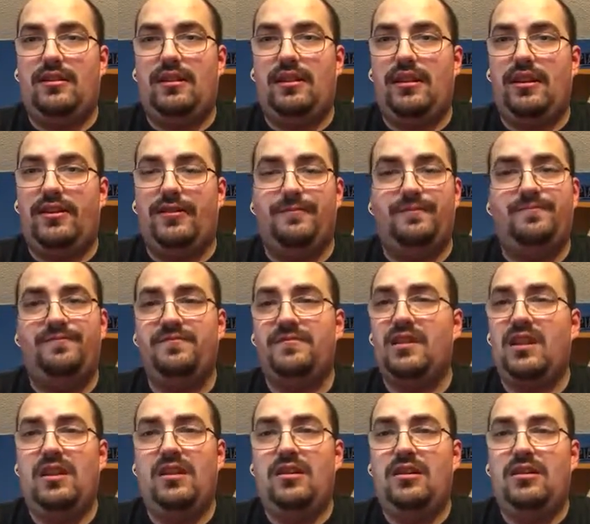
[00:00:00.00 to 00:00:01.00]

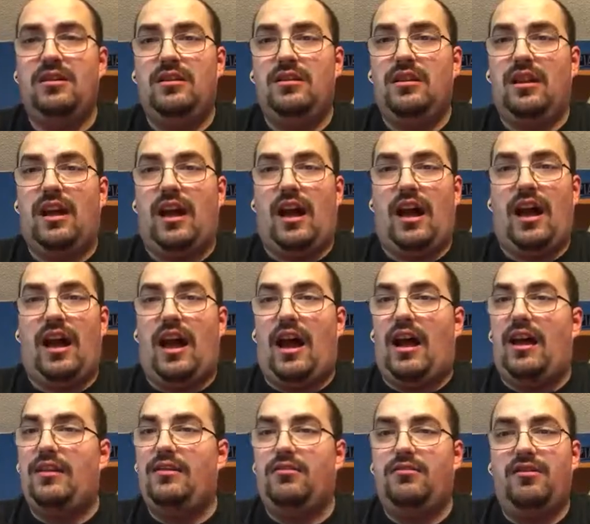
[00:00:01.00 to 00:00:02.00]

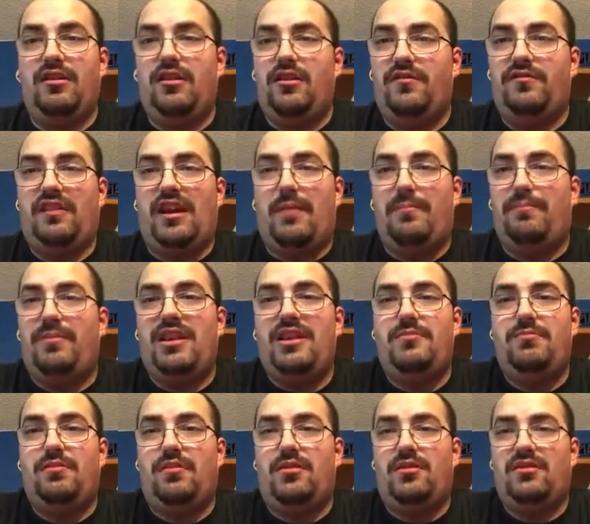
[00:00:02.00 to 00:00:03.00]
I don't know if that
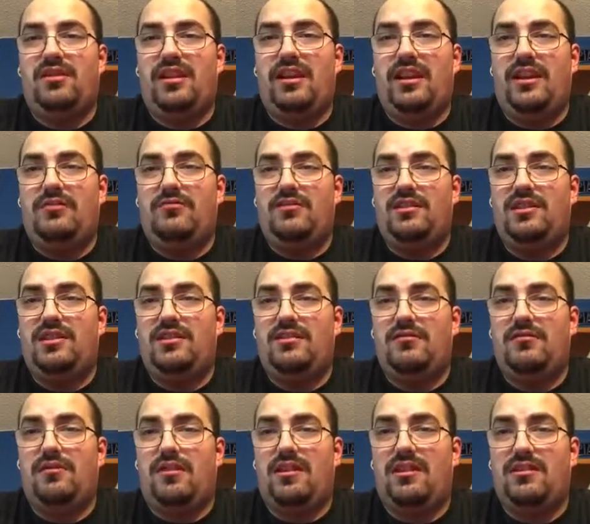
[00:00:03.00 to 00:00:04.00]
beach ball thing
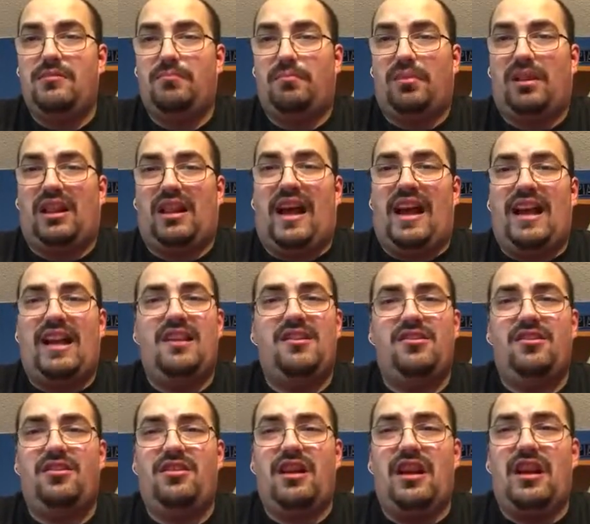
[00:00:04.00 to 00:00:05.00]
was
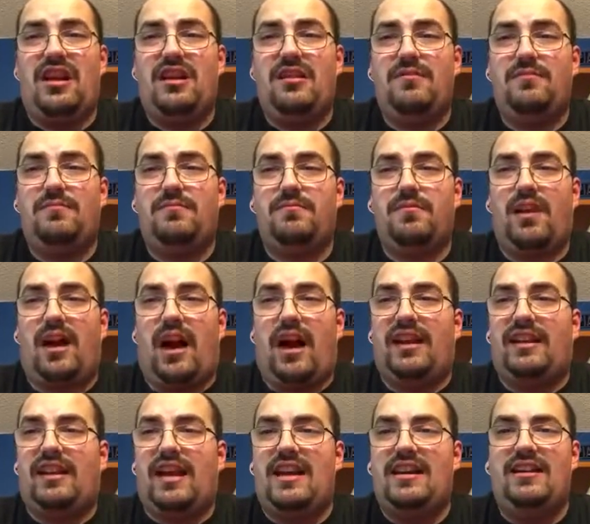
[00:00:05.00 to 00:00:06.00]
planned or not.
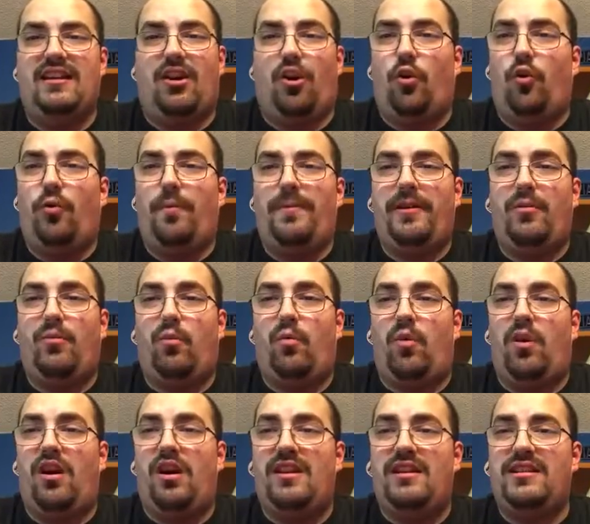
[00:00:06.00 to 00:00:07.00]
I kind of hope it
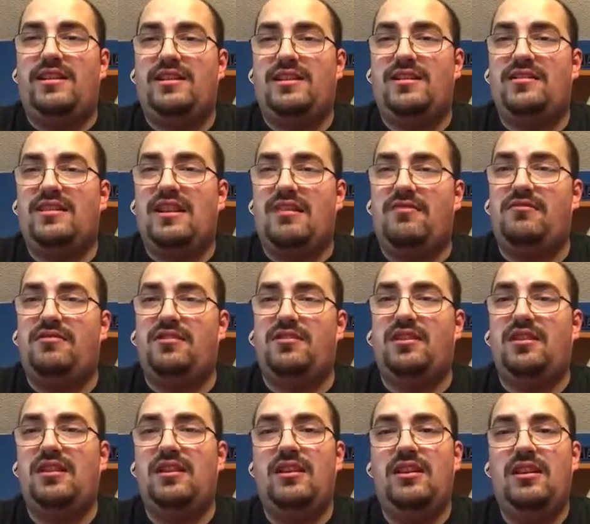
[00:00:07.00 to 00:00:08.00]
was, because that
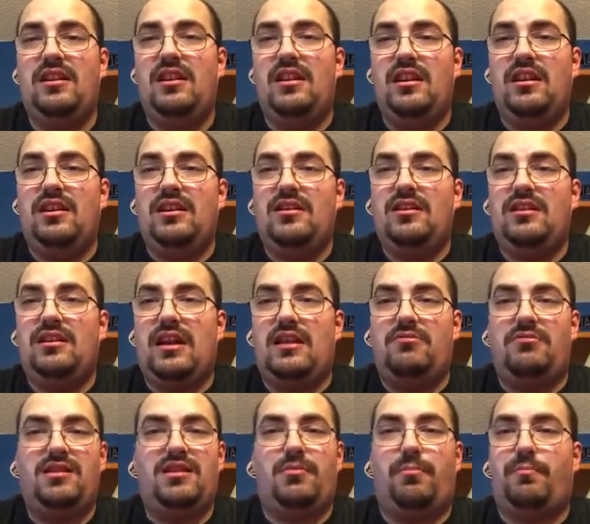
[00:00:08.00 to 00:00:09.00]
was
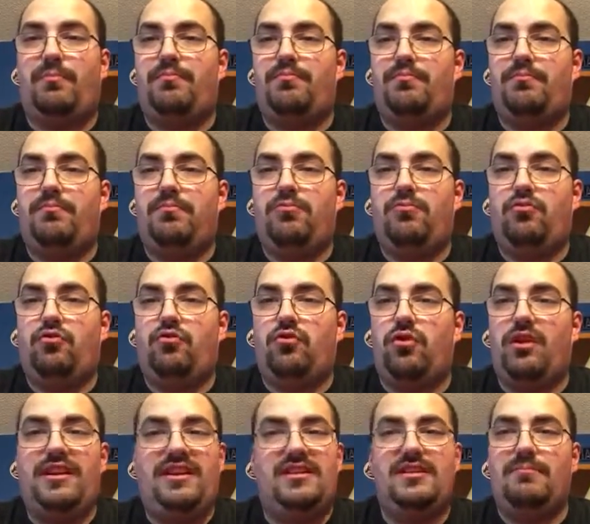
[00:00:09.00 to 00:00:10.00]
a
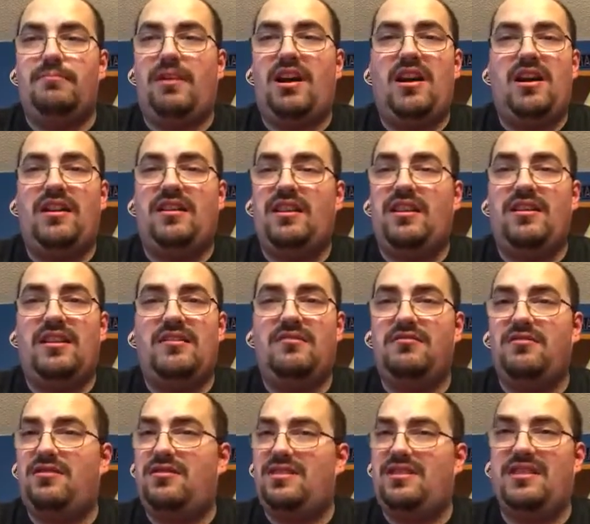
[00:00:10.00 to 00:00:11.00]
great spot. And
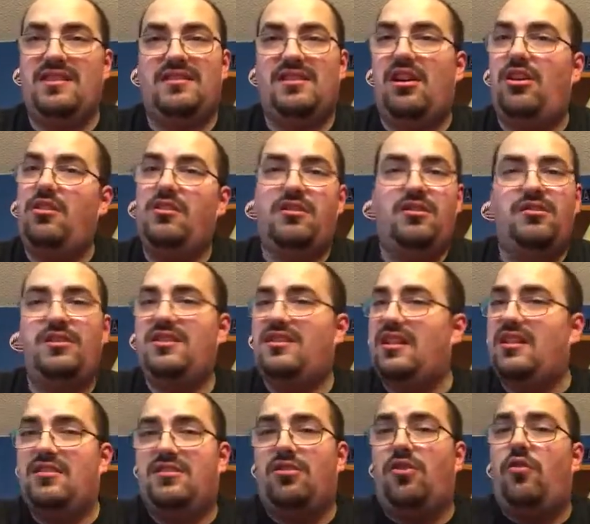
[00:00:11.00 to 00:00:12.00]
now Cesaro is
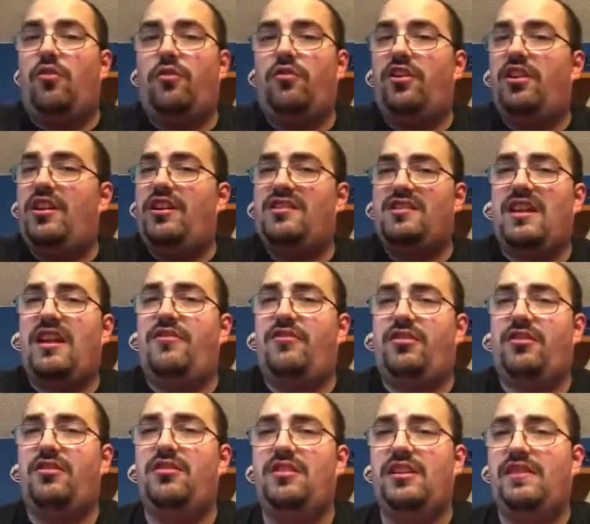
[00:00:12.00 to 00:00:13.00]
as over as
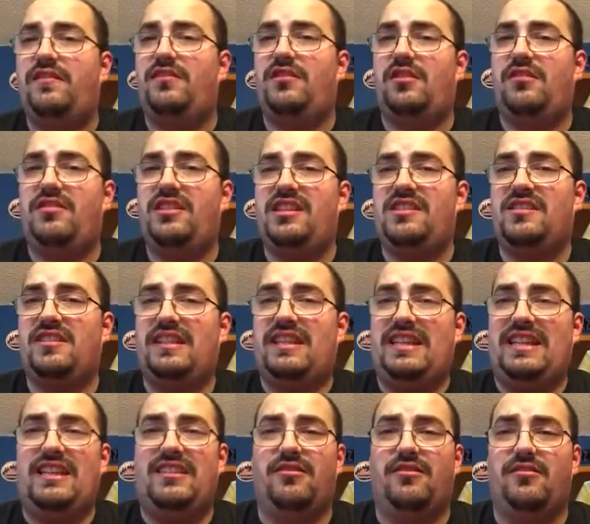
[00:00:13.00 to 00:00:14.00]
ever, even though he's a
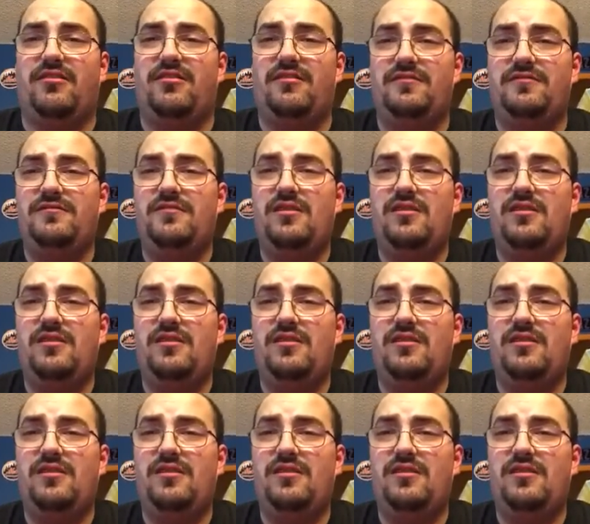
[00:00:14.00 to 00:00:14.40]
heel.